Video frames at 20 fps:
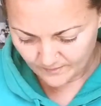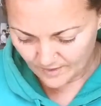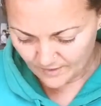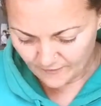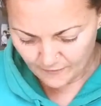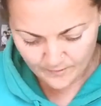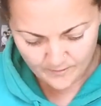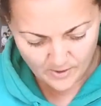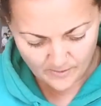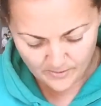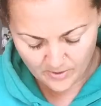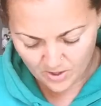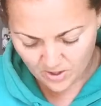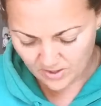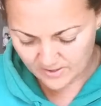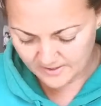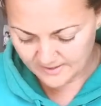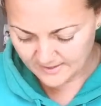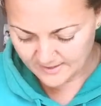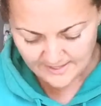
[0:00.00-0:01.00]
If you pop
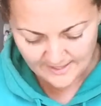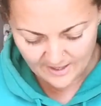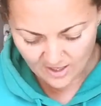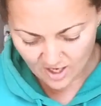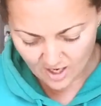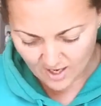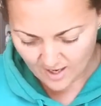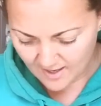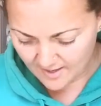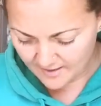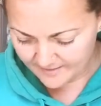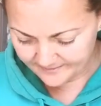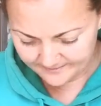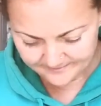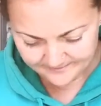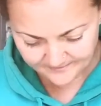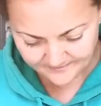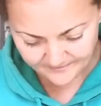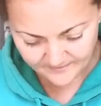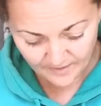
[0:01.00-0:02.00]
on, say hi
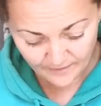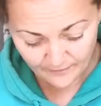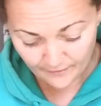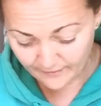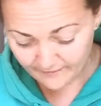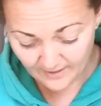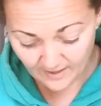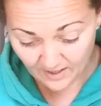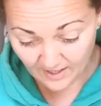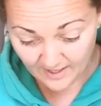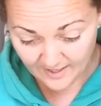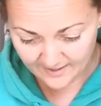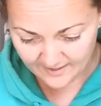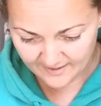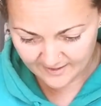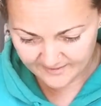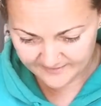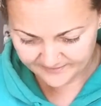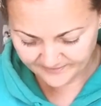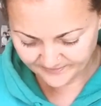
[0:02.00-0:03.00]
if you feel like
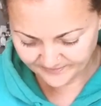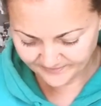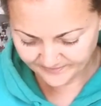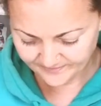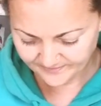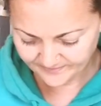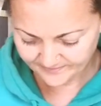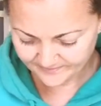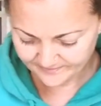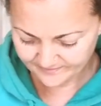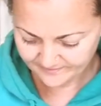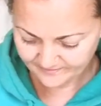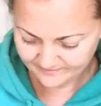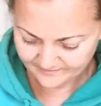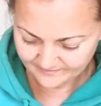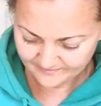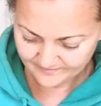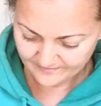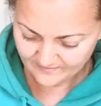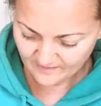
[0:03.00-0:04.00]
it.
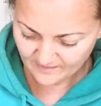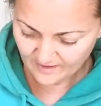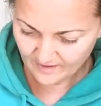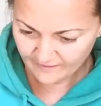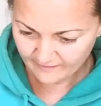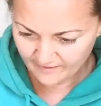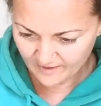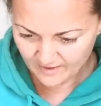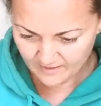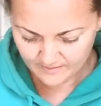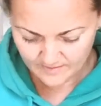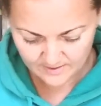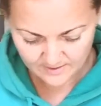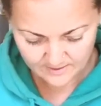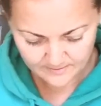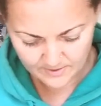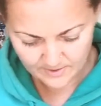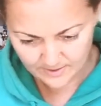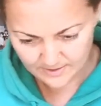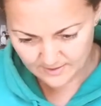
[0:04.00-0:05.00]
The Freedom
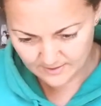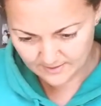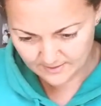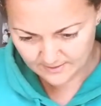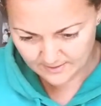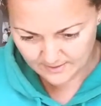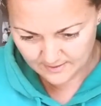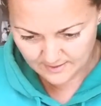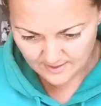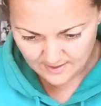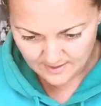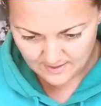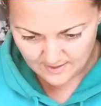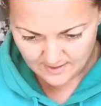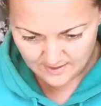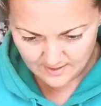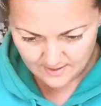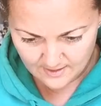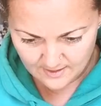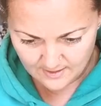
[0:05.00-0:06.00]
Experience.
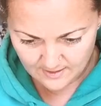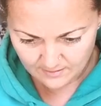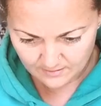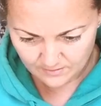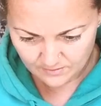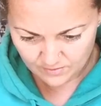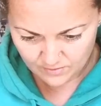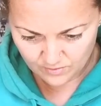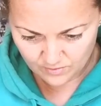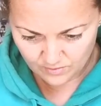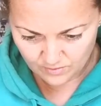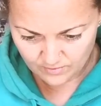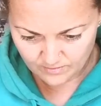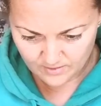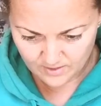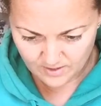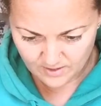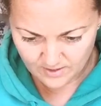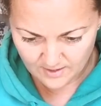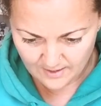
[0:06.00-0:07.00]
How to
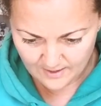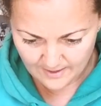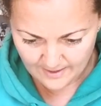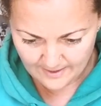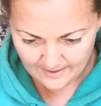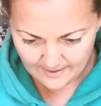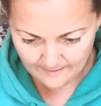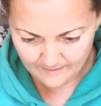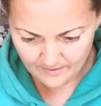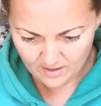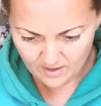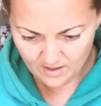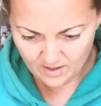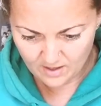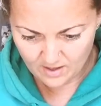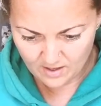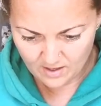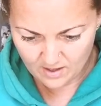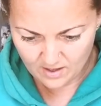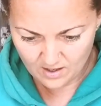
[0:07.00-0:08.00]
be
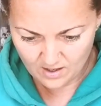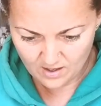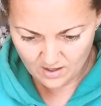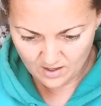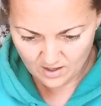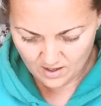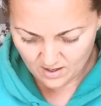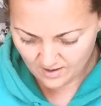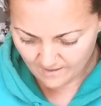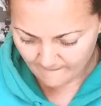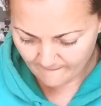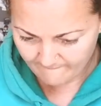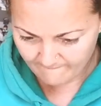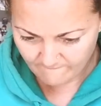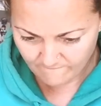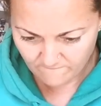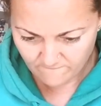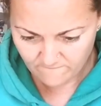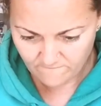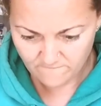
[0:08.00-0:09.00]
happy.
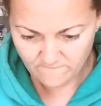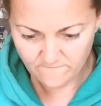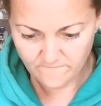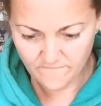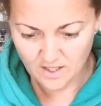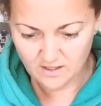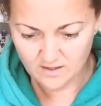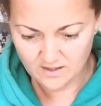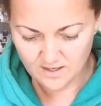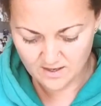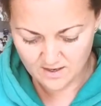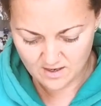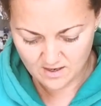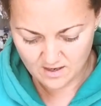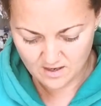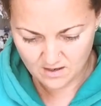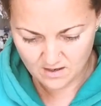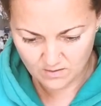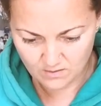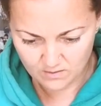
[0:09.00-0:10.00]
What the
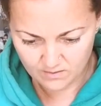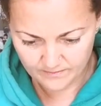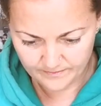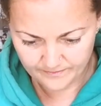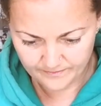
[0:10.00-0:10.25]
hell?